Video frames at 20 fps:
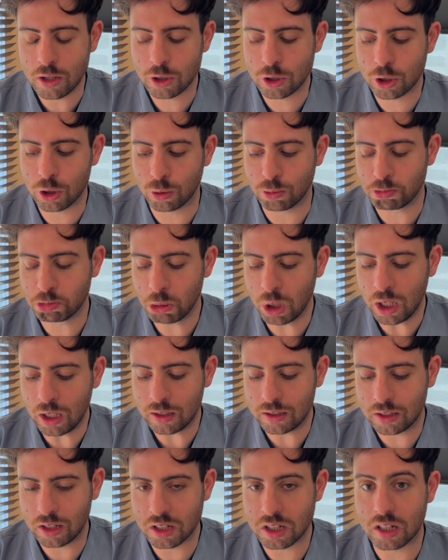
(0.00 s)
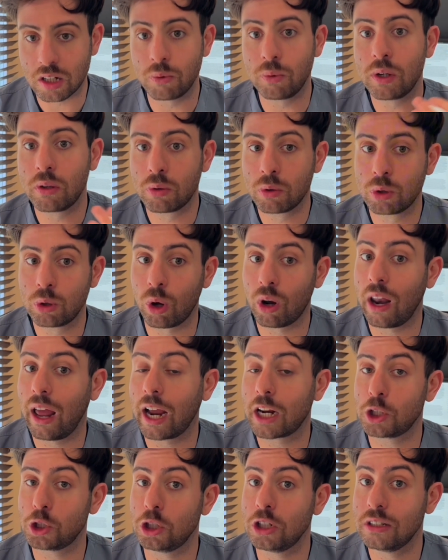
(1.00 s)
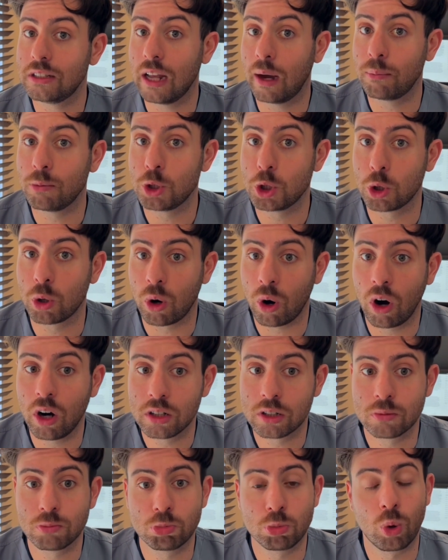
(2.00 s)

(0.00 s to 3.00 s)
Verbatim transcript: So, does erythritol actually damage your heart,